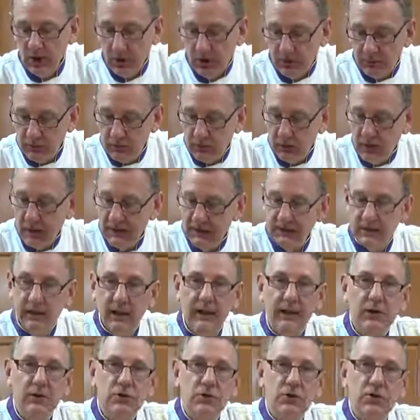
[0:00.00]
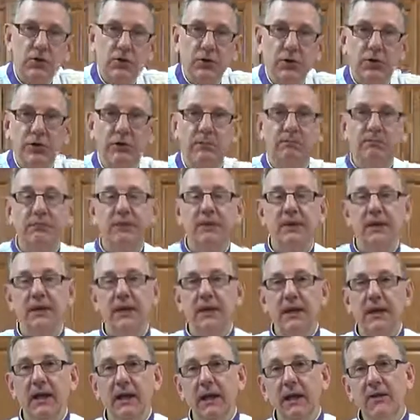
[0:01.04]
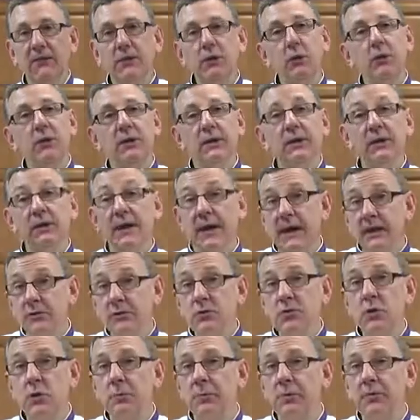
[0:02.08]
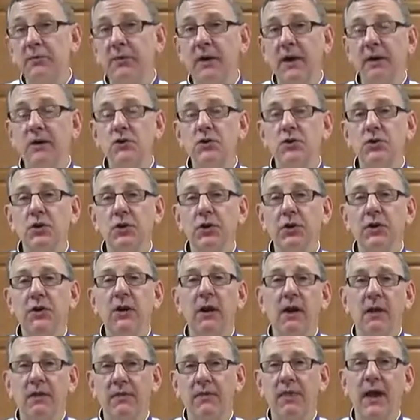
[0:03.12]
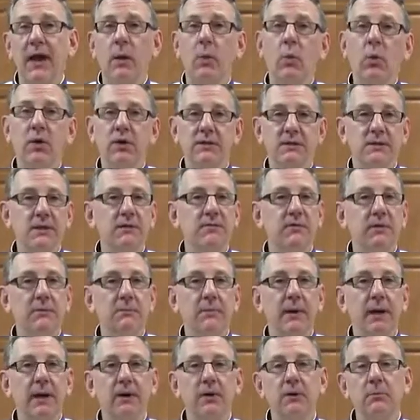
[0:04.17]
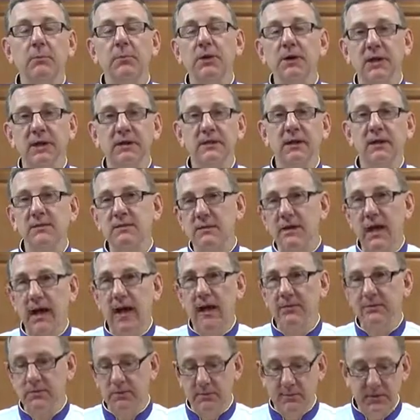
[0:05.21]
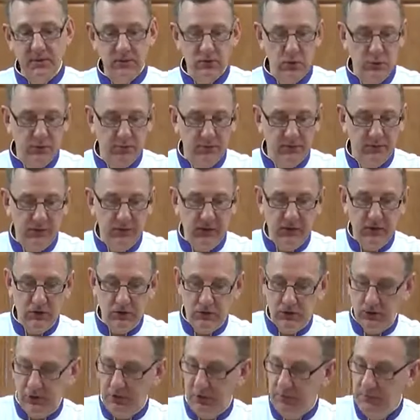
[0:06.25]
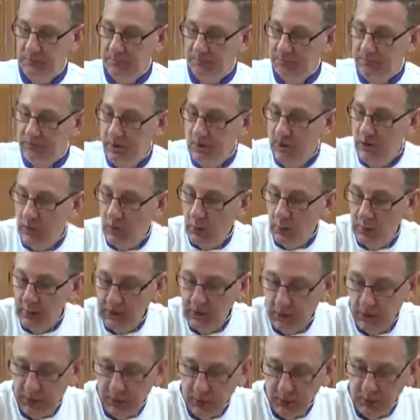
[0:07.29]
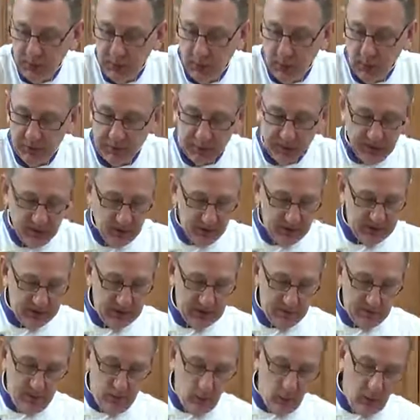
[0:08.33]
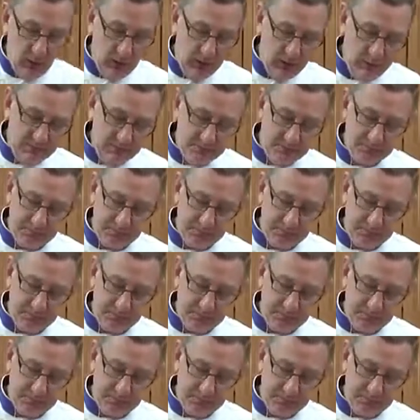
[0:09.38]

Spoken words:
of granulated sugar. If you can get superfine sugar, that works even better, but it doesn't have to be superfine sugar. We're going to put both of those in a bowl,